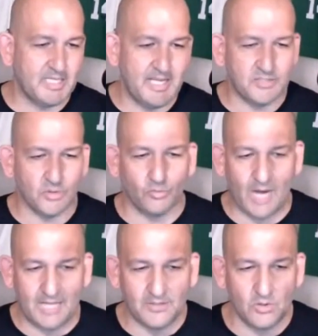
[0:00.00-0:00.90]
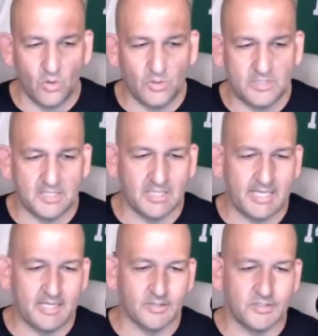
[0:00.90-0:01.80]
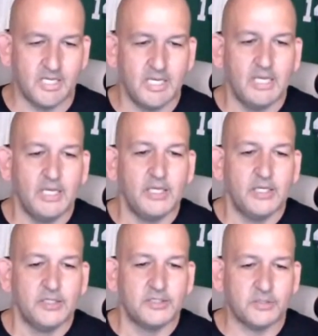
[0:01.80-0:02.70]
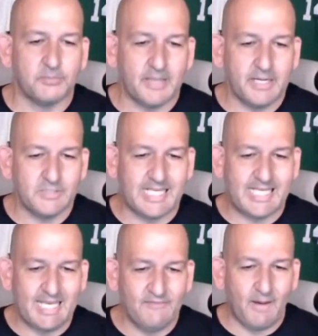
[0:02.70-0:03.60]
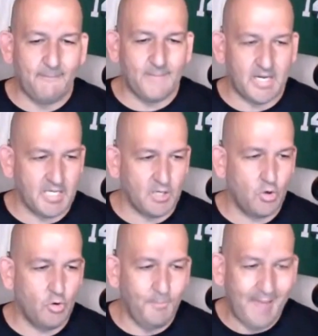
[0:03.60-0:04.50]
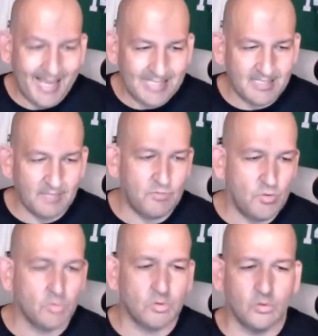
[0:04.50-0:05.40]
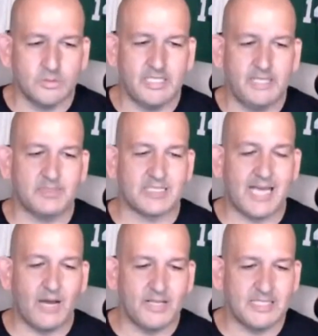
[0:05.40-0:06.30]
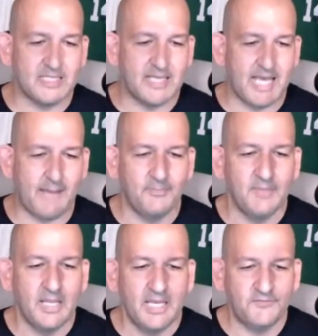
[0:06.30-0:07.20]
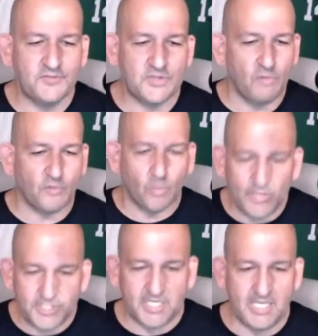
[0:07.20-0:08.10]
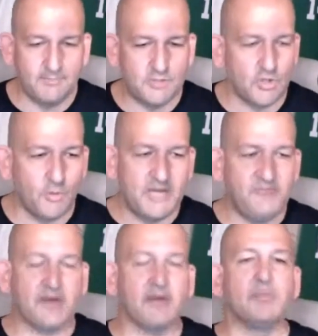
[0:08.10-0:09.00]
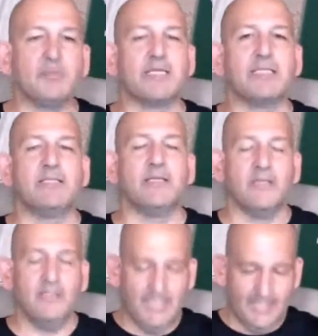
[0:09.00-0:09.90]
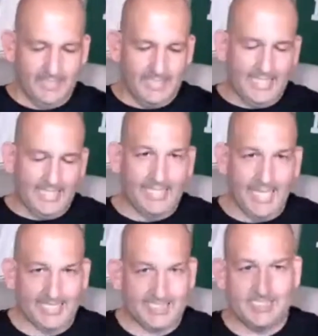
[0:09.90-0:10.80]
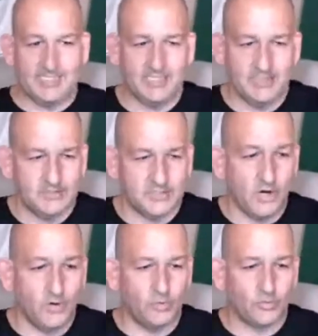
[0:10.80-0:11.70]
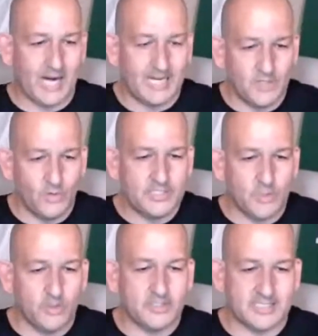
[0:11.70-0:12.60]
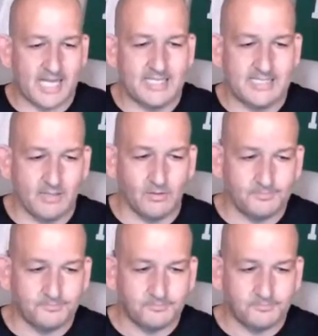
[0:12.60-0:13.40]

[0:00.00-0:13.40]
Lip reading: the Knicks or Rondo going to the Lakers. Do the players give up money? Who pays them? New or old team? Does it count against the cap? If so, for which team? So many variables to consider." Yes. So Rondo is going to sign a deal,